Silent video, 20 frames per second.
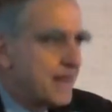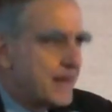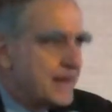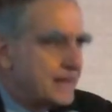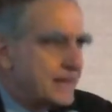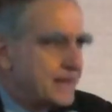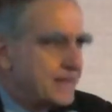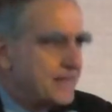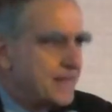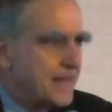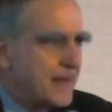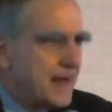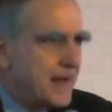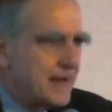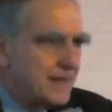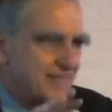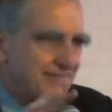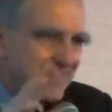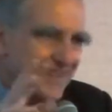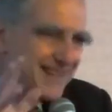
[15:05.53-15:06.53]

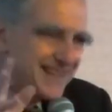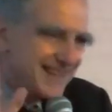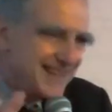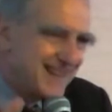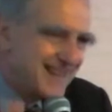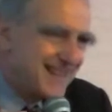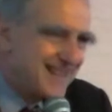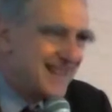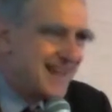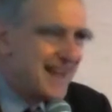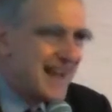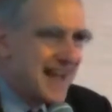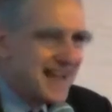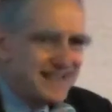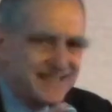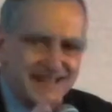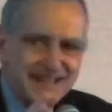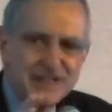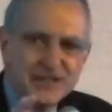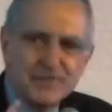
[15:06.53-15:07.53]
I
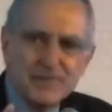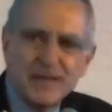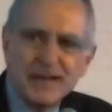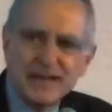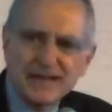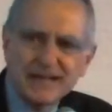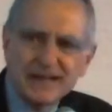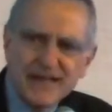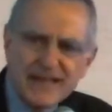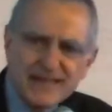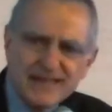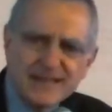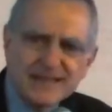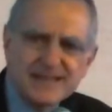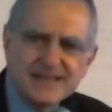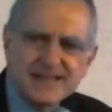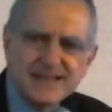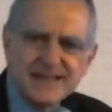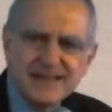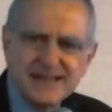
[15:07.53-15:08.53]
teach medical
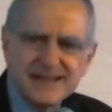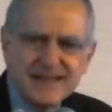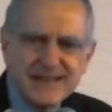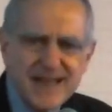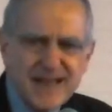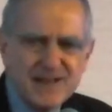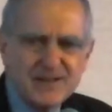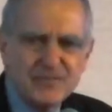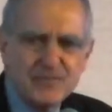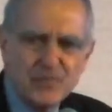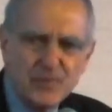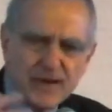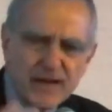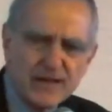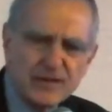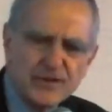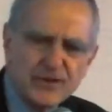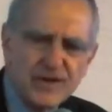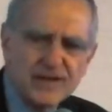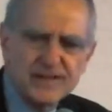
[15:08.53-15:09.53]
ethics, and when
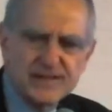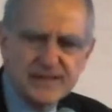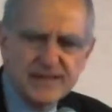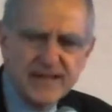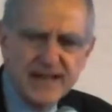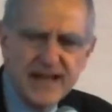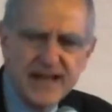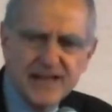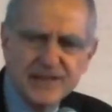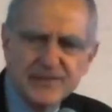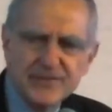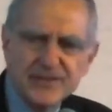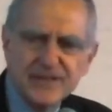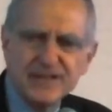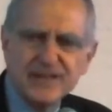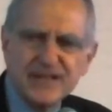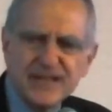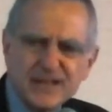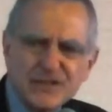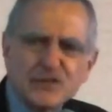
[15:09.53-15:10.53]
I taught
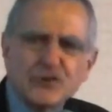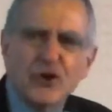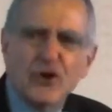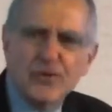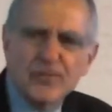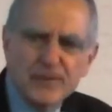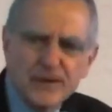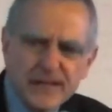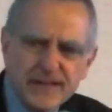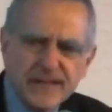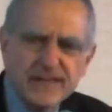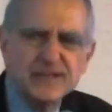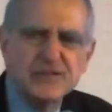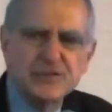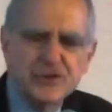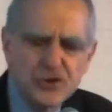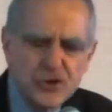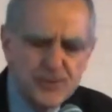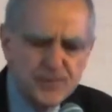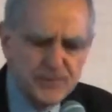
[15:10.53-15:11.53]
psychiatry, interpreting these
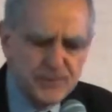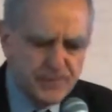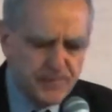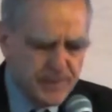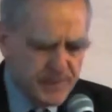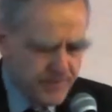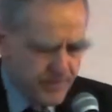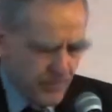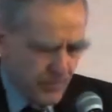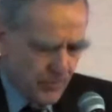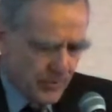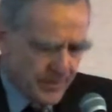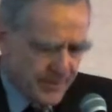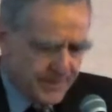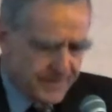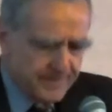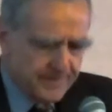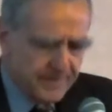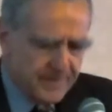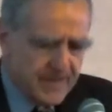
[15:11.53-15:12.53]
terms would be
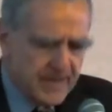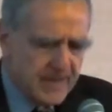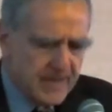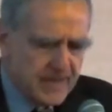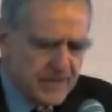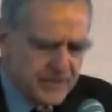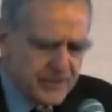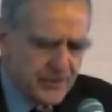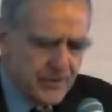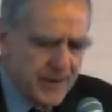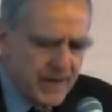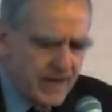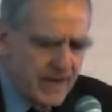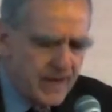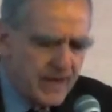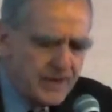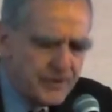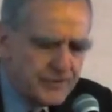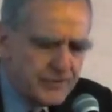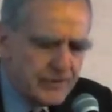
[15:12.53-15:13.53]
important. So I
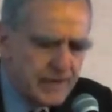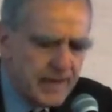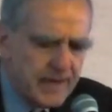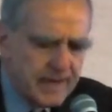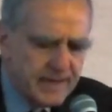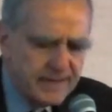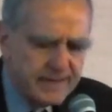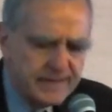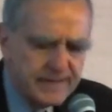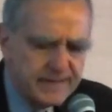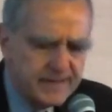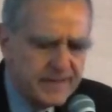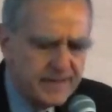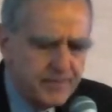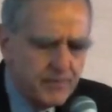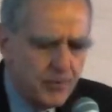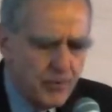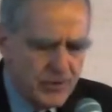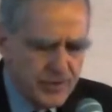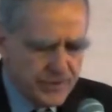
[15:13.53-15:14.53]
underlined the
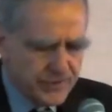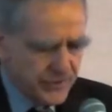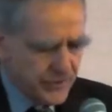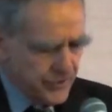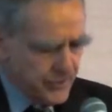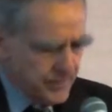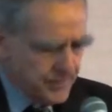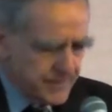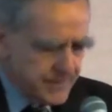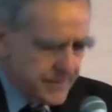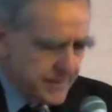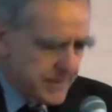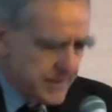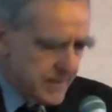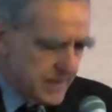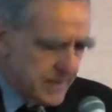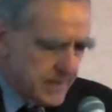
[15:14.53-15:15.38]
important terms.